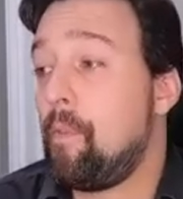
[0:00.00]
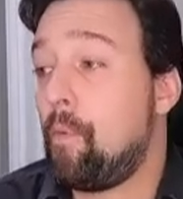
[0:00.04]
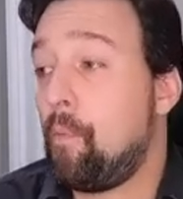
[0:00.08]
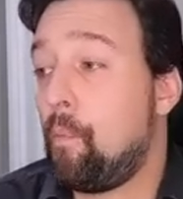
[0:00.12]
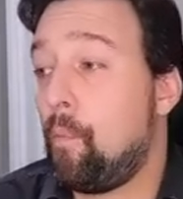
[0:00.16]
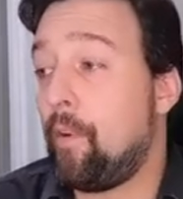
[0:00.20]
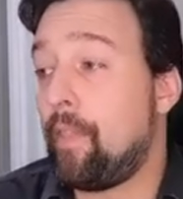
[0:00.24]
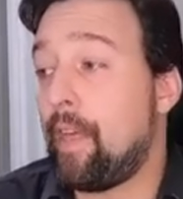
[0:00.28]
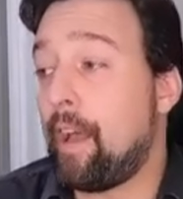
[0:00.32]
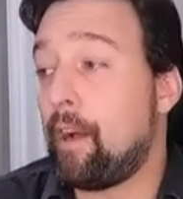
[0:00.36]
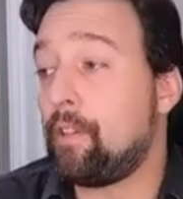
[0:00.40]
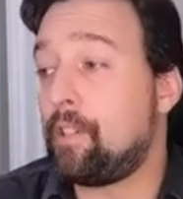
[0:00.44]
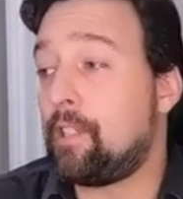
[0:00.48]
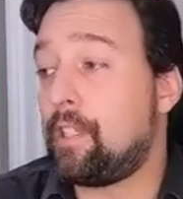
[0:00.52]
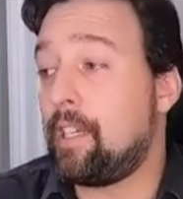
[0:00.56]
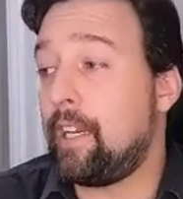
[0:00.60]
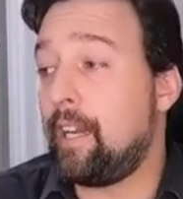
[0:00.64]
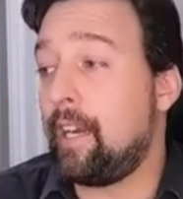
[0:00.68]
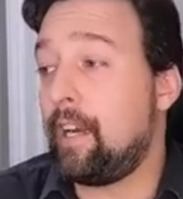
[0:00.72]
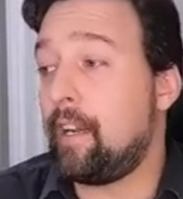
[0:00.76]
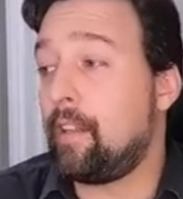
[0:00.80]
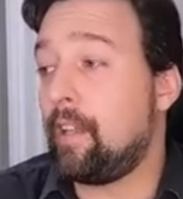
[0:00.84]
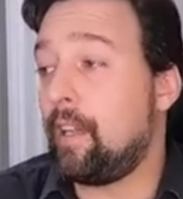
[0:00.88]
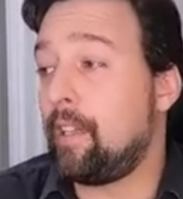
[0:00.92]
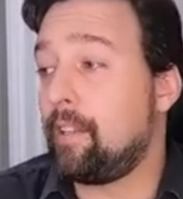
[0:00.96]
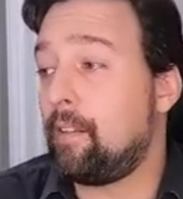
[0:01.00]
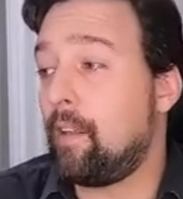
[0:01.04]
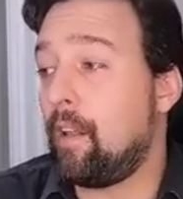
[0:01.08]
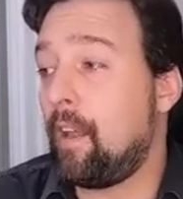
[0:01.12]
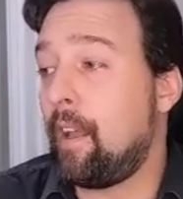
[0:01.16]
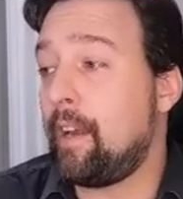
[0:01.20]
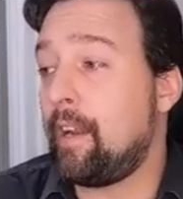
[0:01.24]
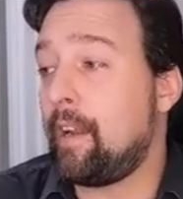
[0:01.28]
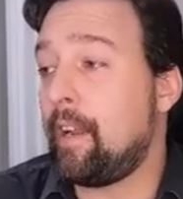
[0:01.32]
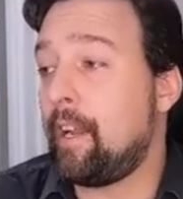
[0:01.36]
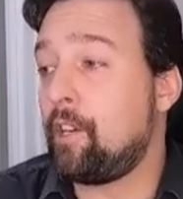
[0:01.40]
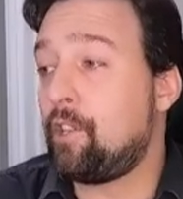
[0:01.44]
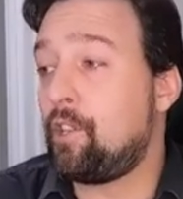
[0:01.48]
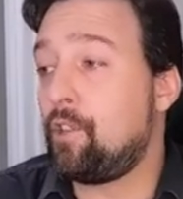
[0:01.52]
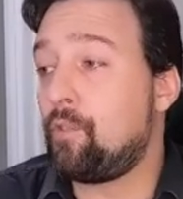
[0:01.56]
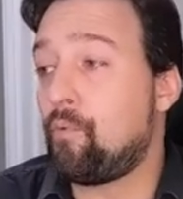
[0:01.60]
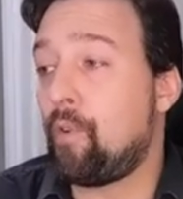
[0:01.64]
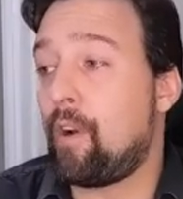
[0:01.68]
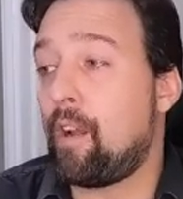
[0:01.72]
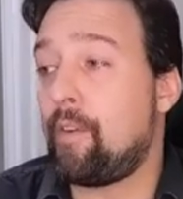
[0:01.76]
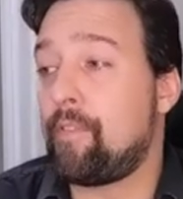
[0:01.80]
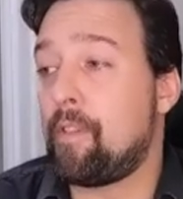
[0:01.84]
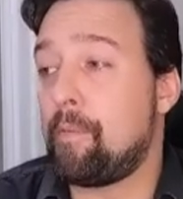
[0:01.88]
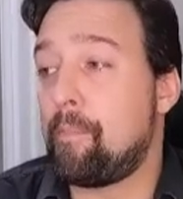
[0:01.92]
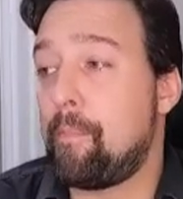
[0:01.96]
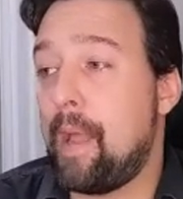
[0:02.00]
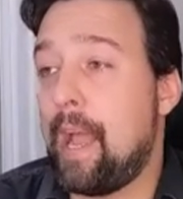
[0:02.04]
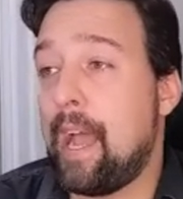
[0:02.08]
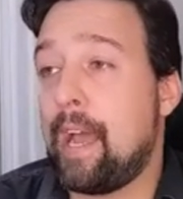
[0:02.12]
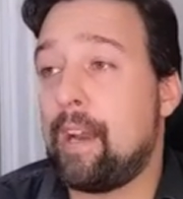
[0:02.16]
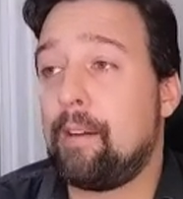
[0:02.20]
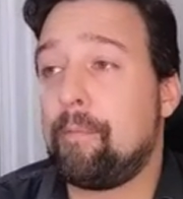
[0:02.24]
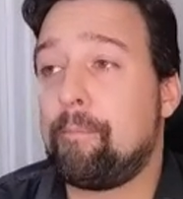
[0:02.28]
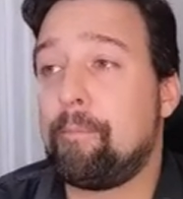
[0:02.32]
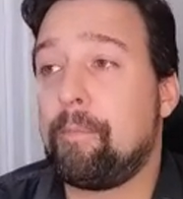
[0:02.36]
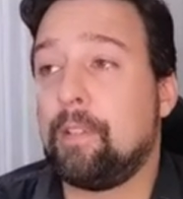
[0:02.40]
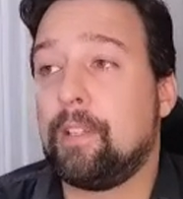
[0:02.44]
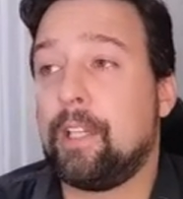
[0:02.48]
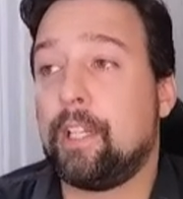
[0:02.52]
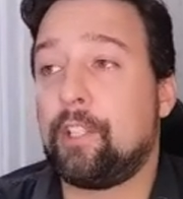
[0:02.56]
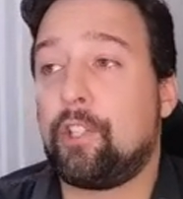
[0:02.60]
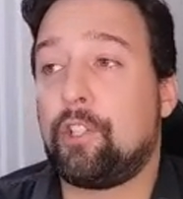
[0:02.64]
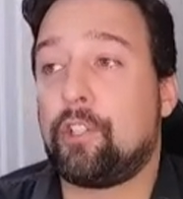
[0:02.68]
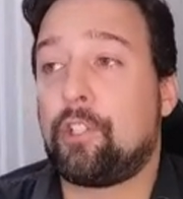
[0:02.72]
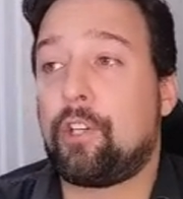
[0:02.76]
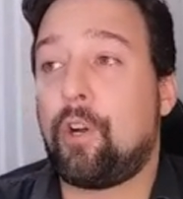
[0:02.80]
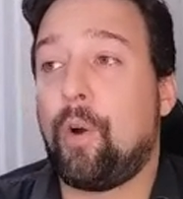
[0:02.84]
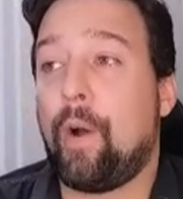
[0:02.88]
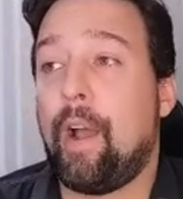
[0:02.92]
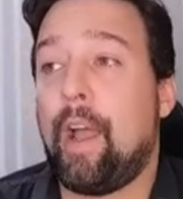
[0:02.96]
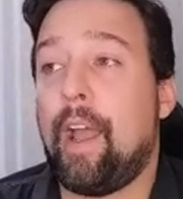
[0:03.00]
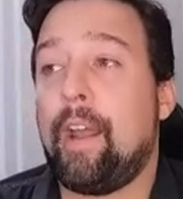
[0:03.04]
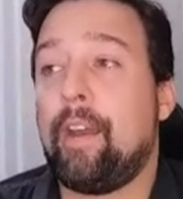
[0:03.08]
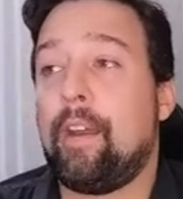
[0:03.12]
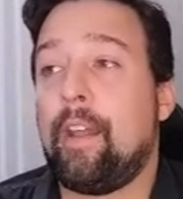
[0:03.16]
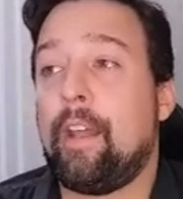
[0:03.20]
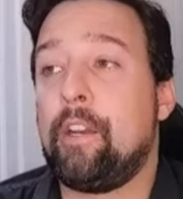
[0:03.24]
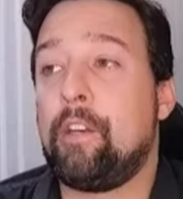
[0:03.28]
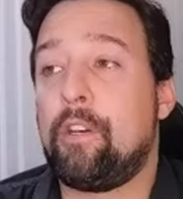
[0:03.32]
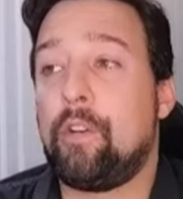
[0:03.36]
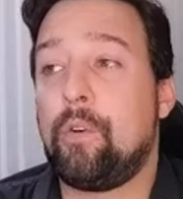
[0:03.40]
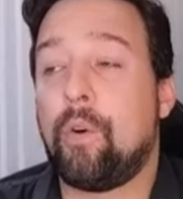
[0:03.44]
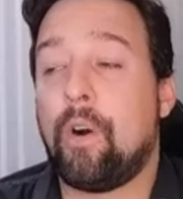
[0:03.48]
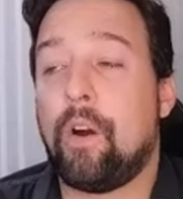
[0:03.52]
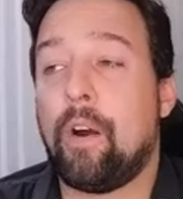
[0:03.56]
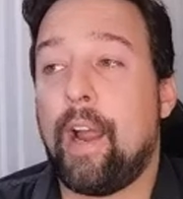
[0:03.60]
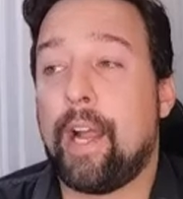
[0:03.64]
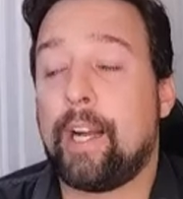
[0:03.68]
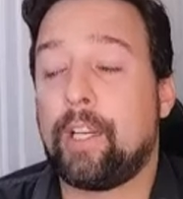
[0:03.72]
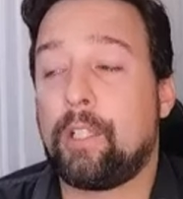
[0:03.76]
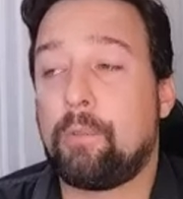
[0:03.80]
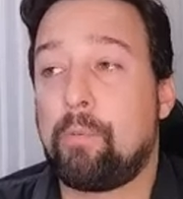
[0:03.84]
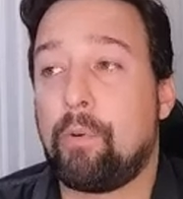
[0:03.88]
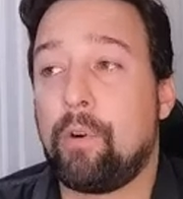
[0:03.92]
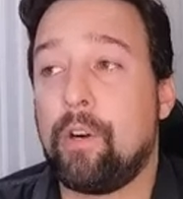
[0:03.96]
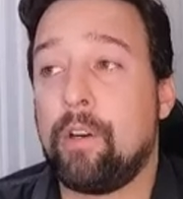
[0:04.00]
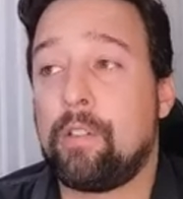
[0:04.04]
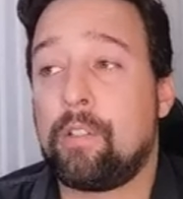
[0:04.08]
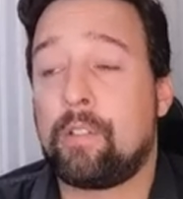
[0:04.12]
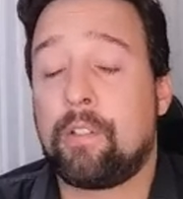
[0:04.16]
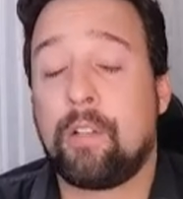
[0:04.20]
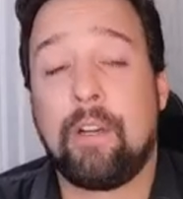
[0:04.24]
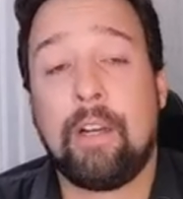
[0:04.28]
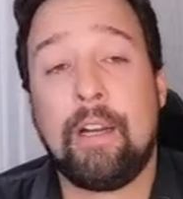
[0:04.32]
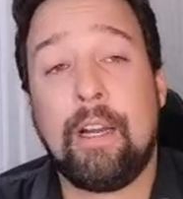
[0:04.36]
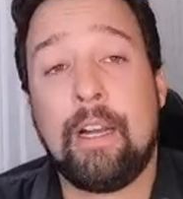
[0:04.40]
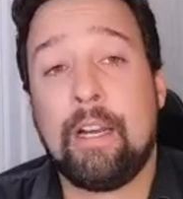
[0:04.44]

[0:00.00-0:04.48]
Without seeing anything like any issues right off the bat, let's just go ahead and do our export.